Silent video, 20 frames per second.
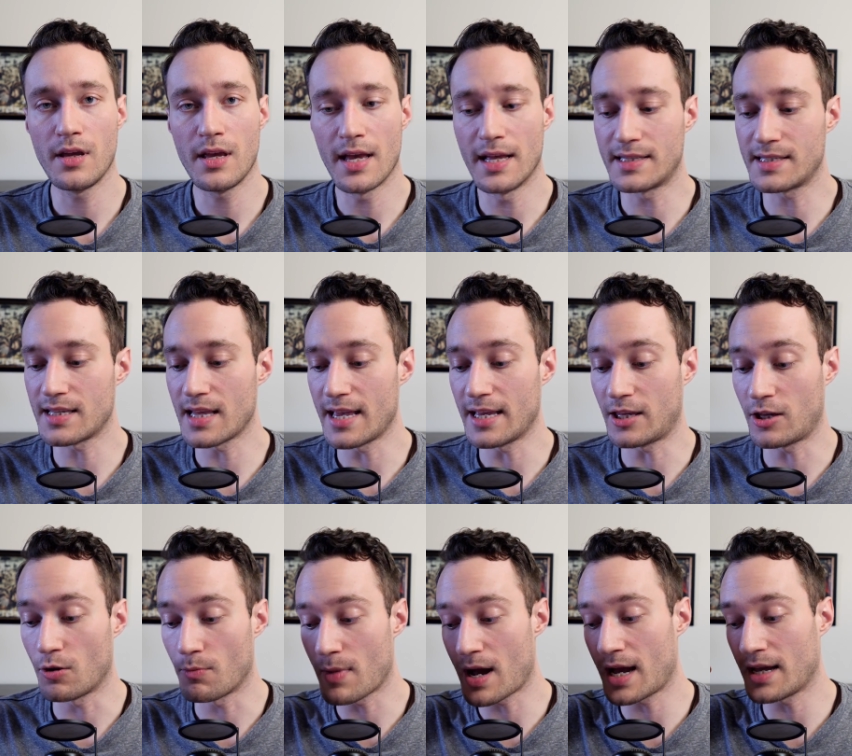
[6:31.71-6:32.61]
It's like
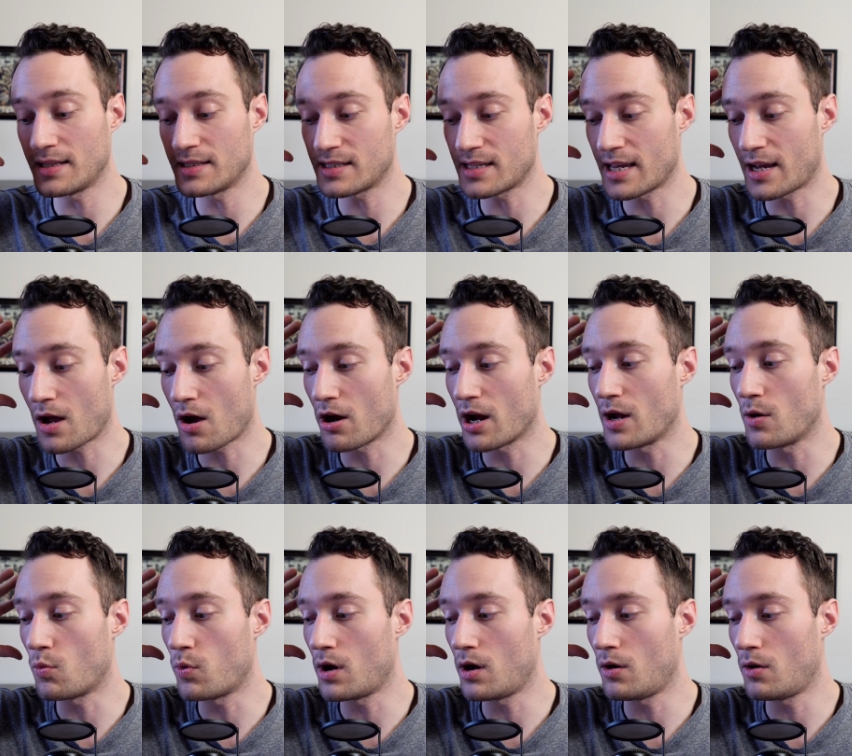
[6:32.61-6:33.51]
your mind's like, all right,
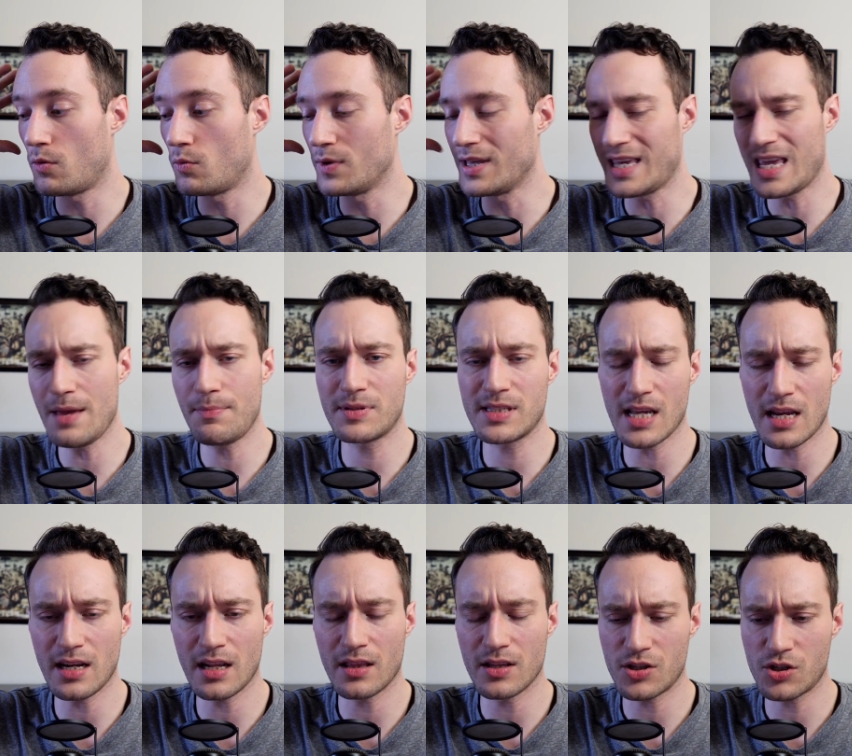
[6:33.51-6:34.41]
well, we keep
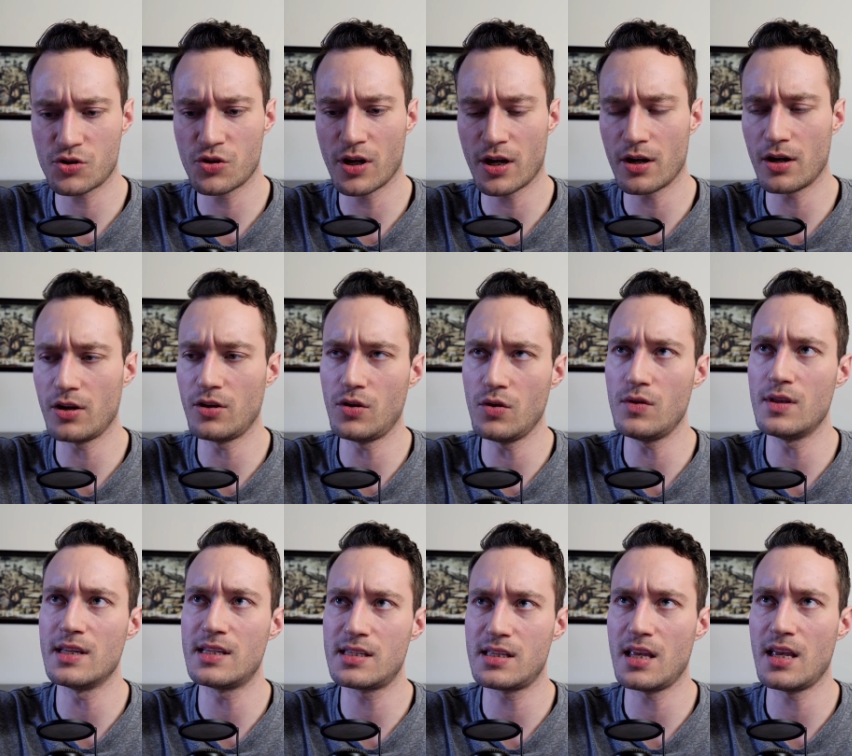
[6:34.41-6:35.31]
sending this trigger to do
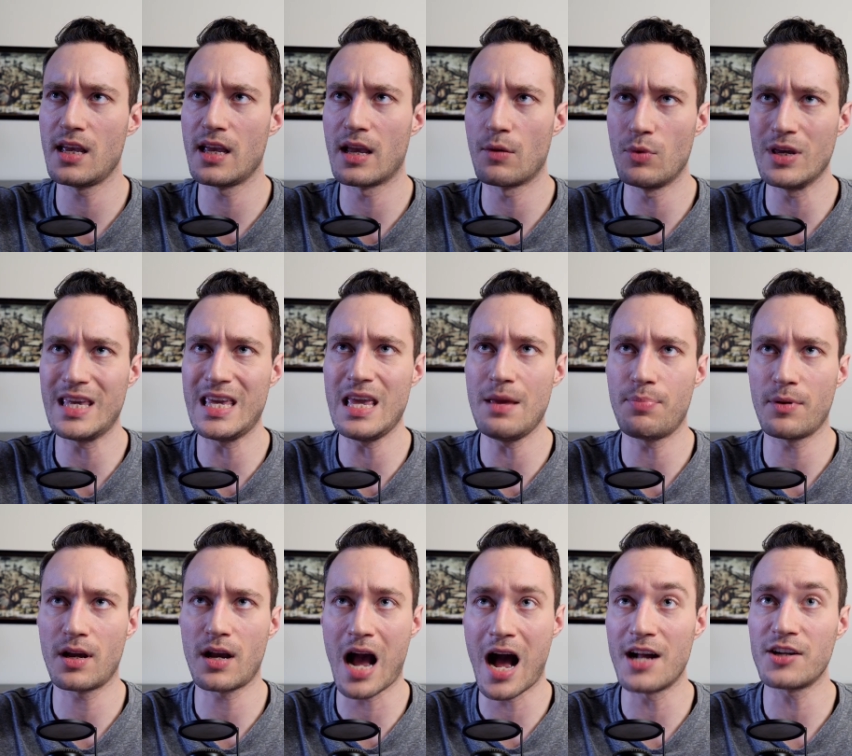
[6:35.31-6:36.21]
this thing and we
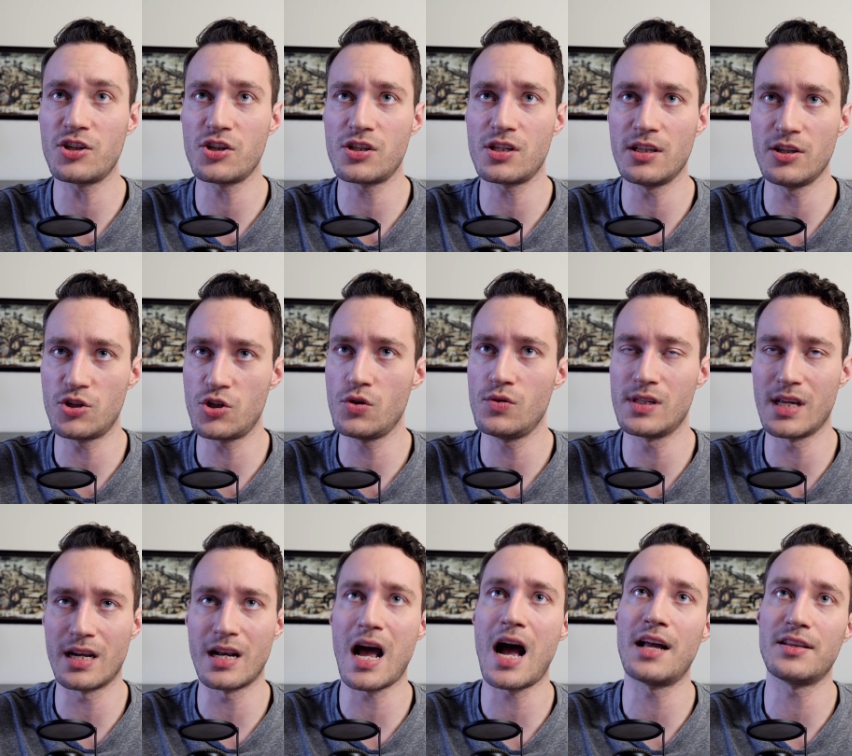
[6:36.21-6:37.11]
keep consciously
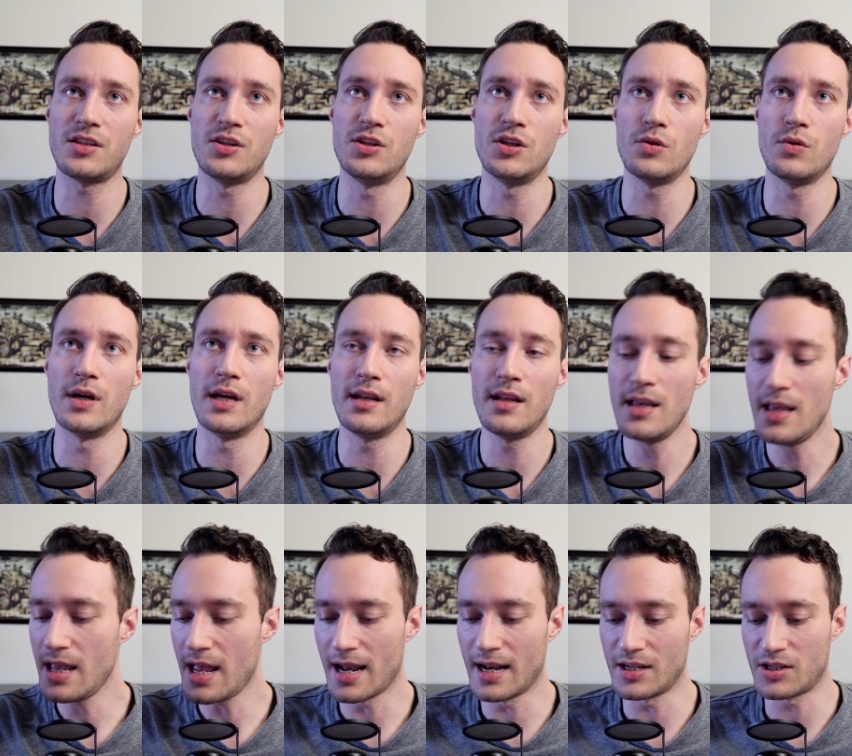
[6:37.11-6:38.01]
choosing not to do it
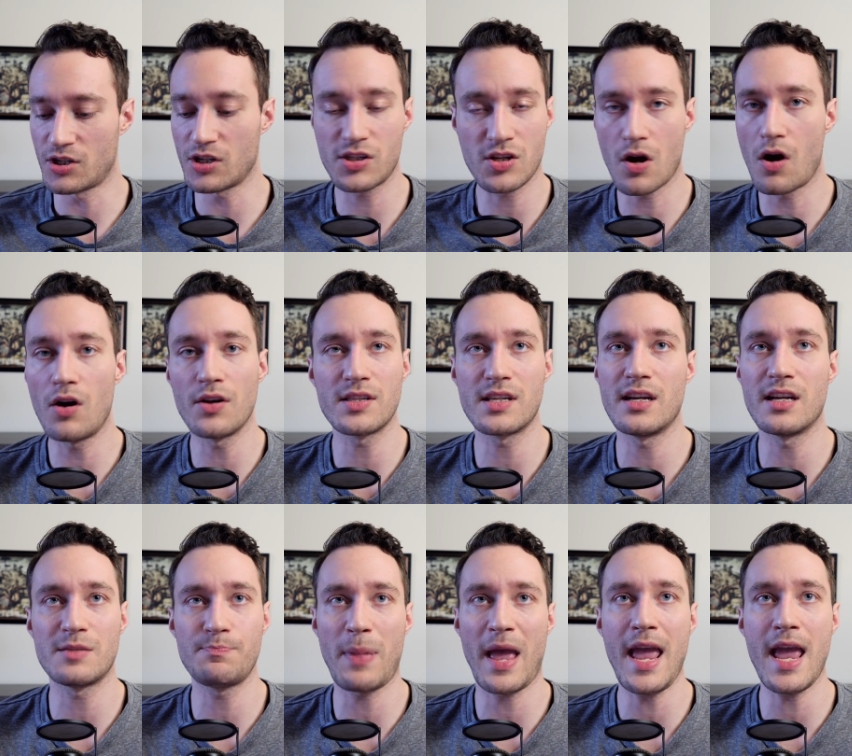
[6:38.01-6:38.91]
and it's just causing
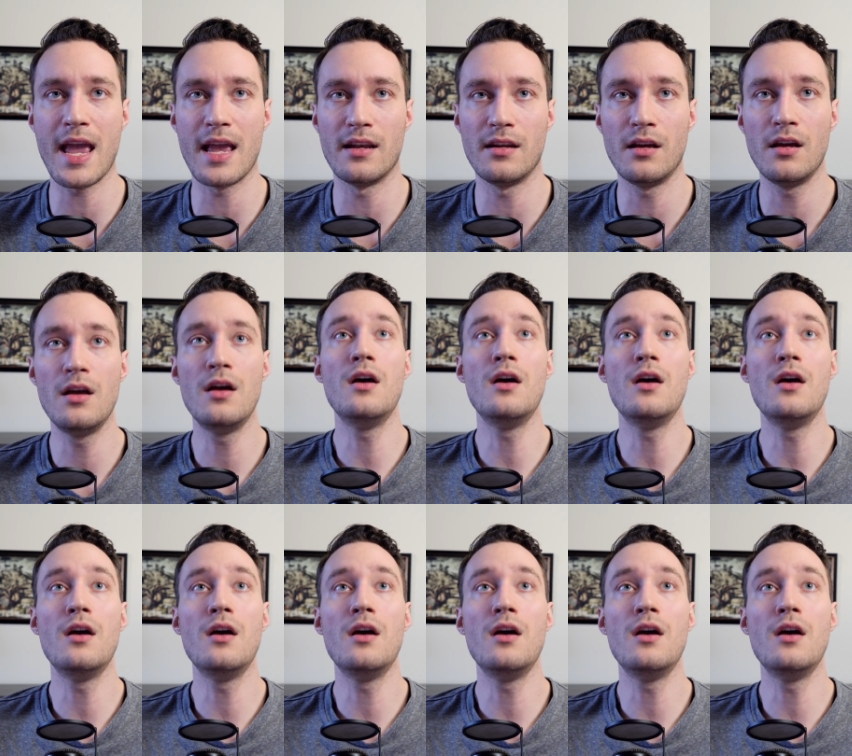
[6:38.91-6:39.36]
us pain.